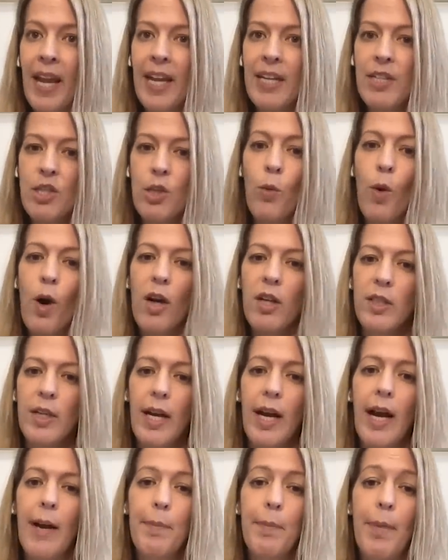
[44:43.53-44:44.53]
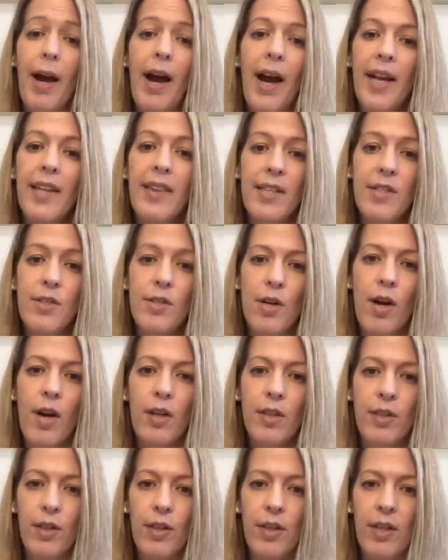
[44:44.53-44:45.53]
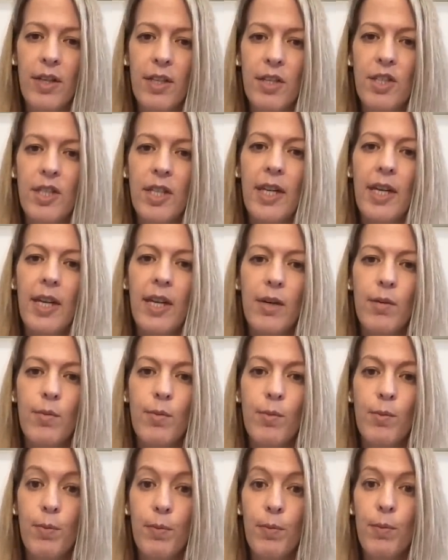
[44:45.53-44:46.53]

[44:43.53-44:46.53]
and she walked up behind this doctor because she had